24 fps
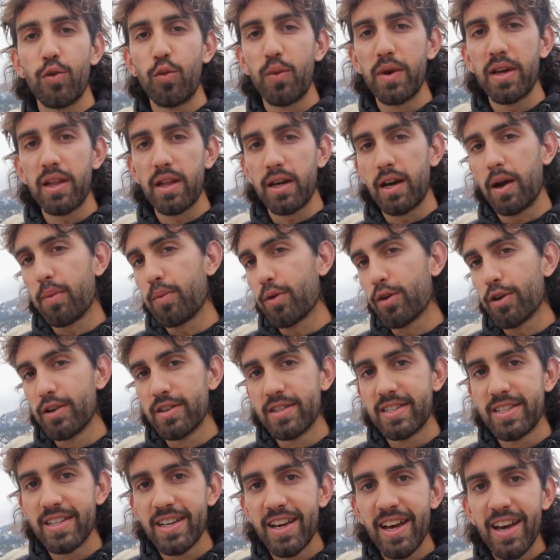the weekly
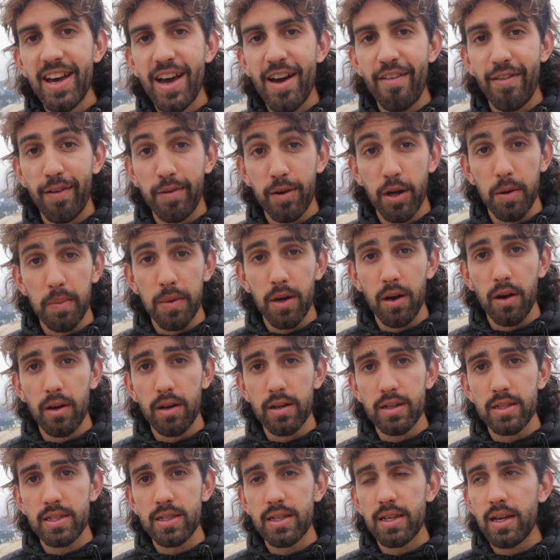uploads, if I'm gonna be
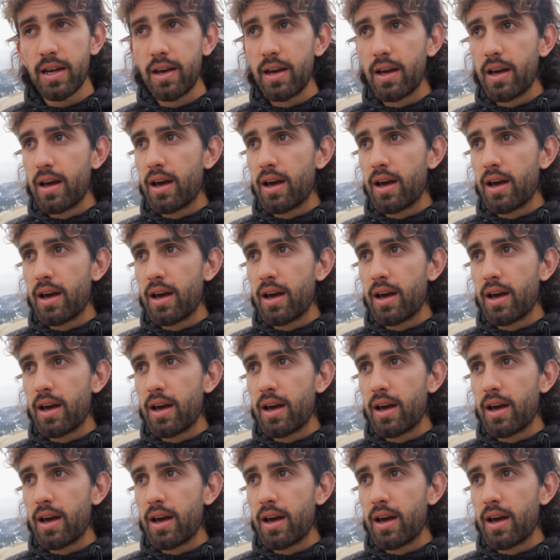honest.